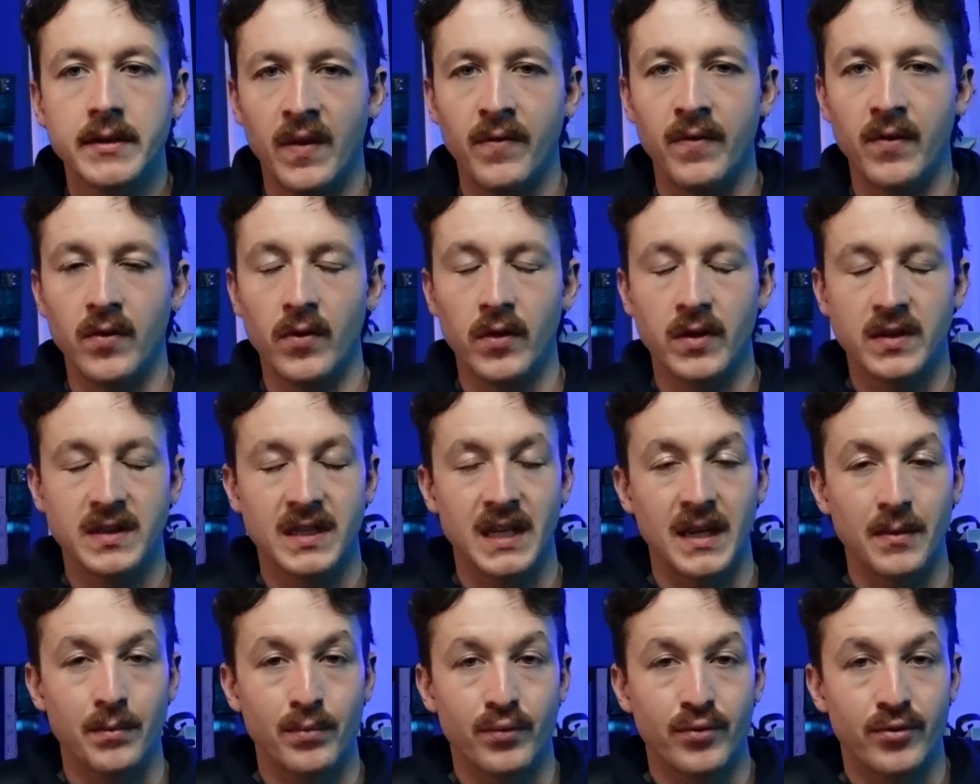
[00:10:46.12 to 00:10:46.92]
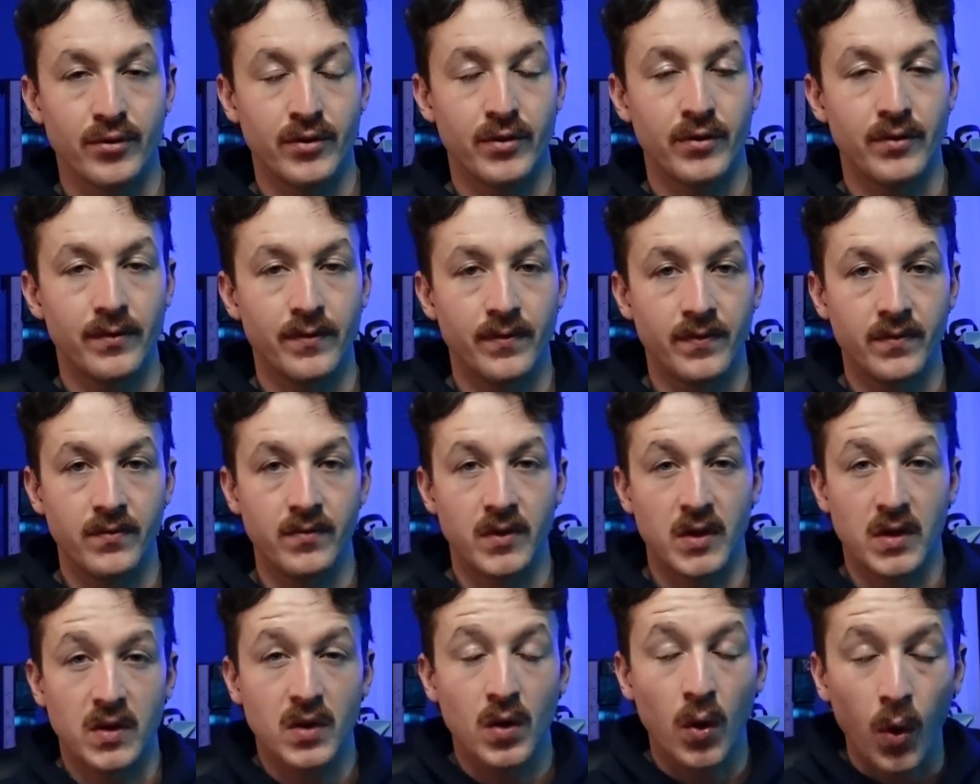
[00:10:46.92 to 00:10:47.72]
If you look to improve
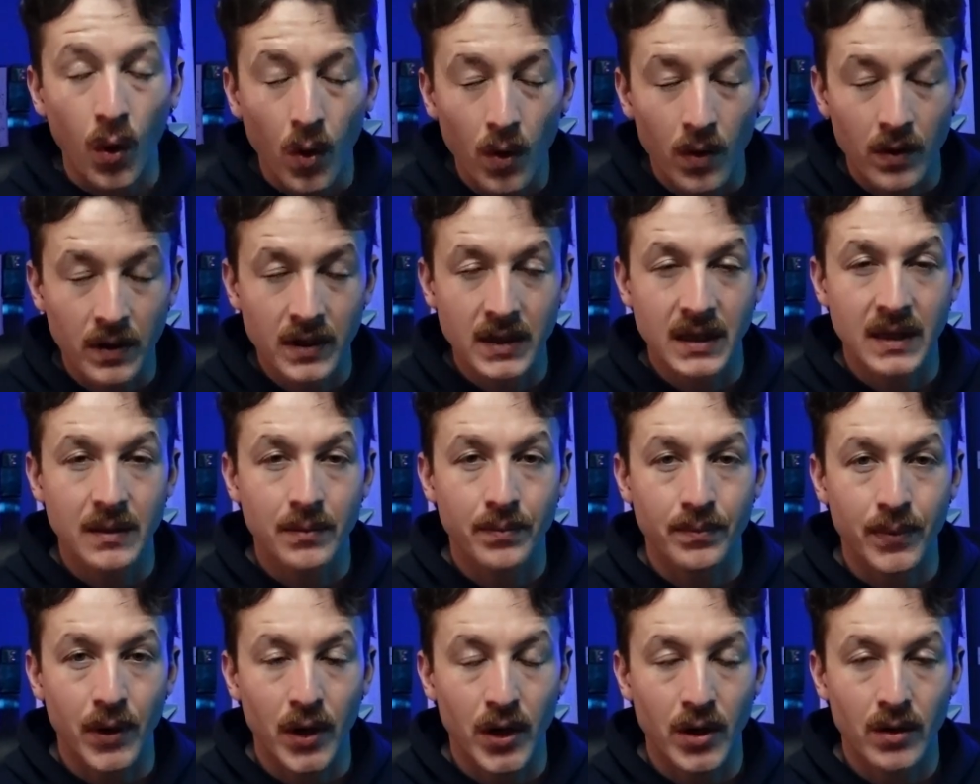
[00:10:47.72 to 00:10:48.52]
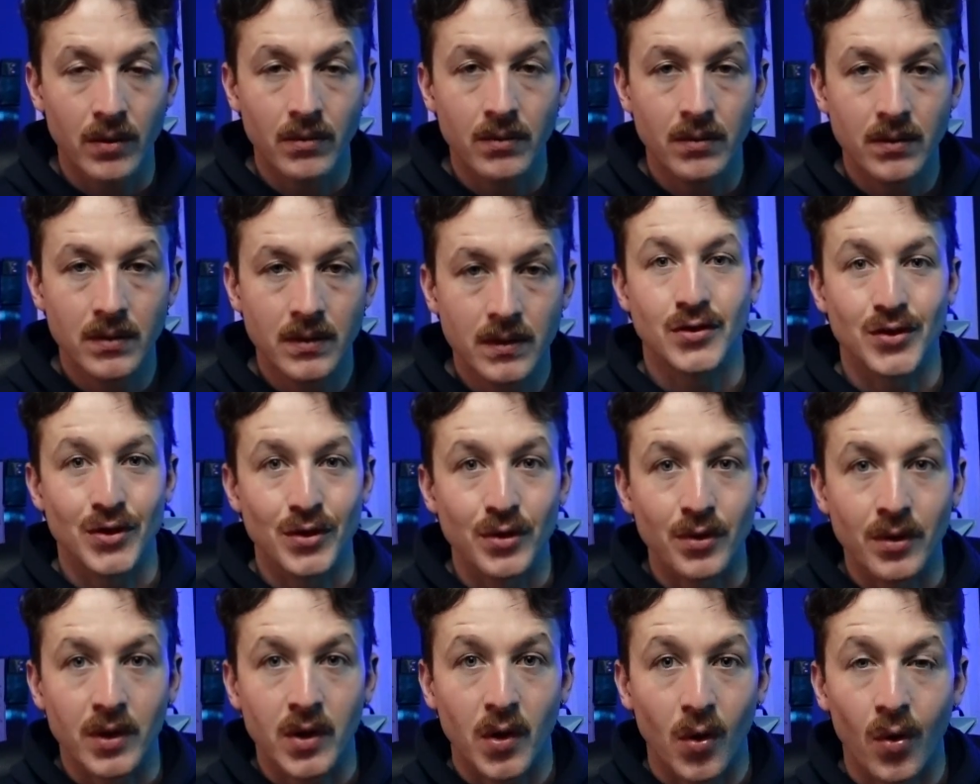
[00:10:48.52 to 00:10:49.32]
your core in the boat,
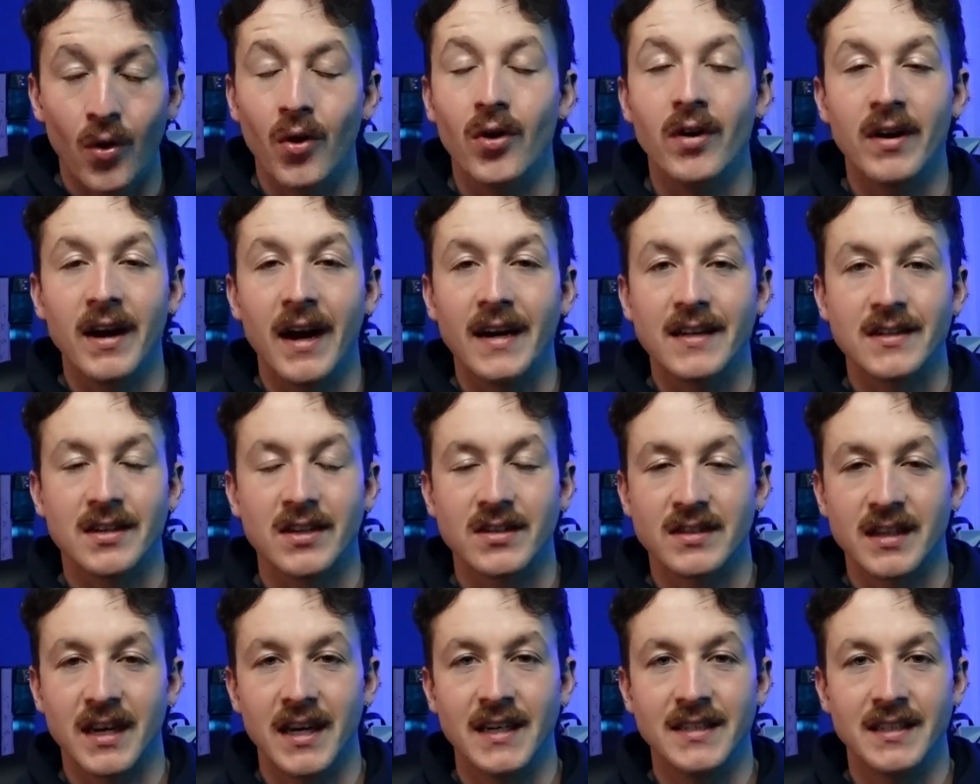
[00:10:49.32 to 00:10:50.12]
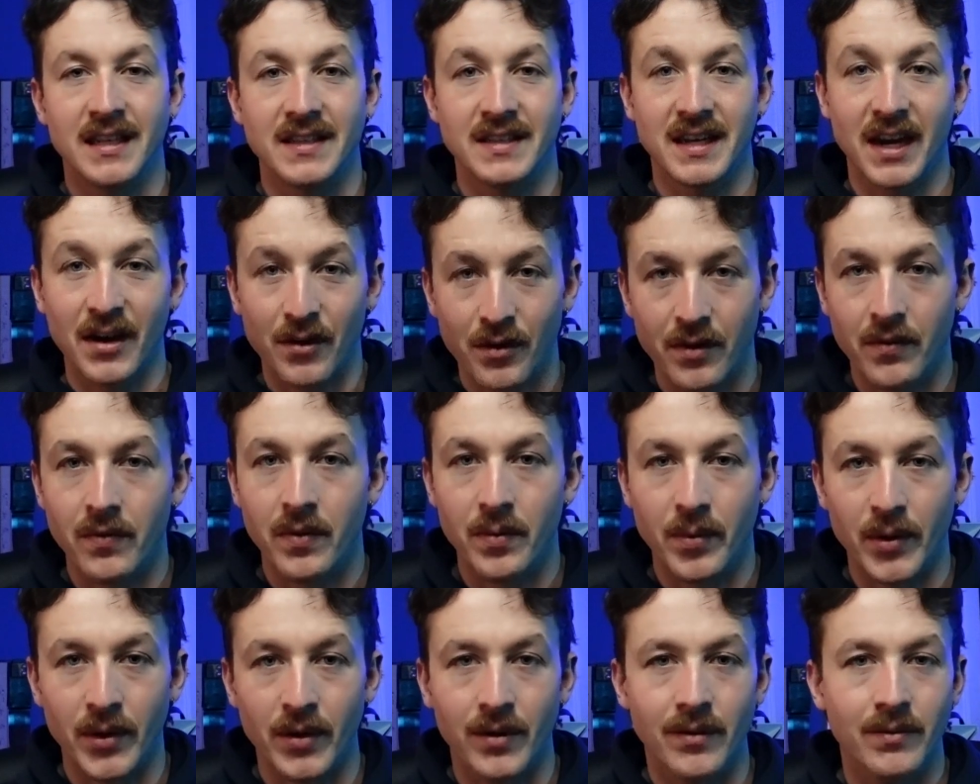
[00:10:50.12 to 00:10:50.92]
do core exercises out of the
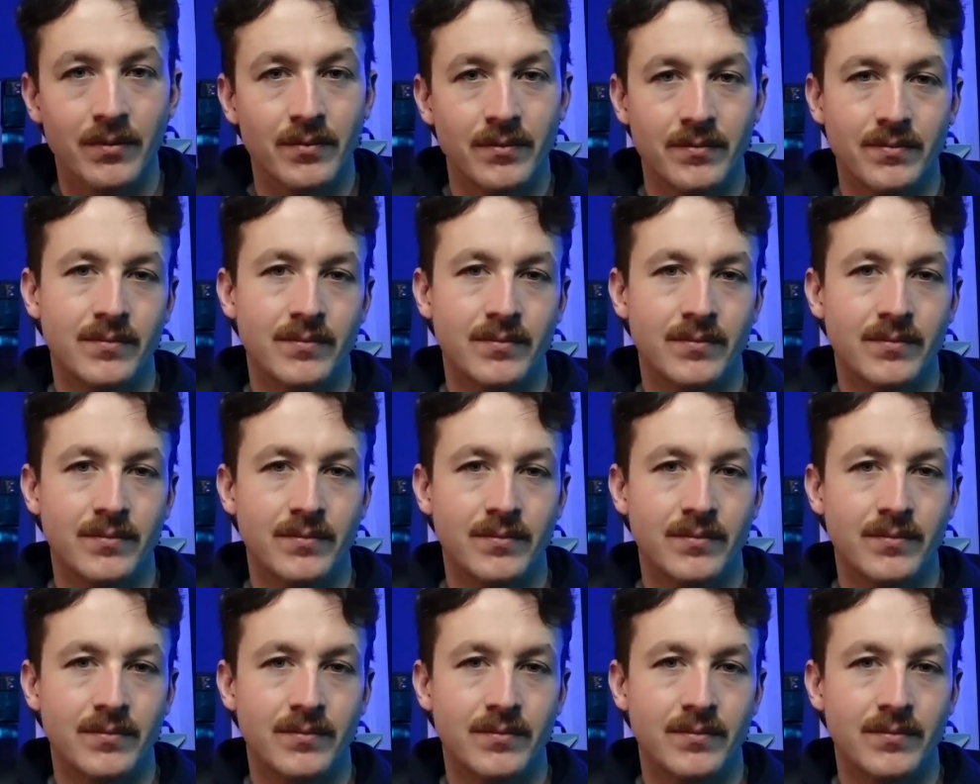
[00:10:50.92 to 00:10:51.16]
boat.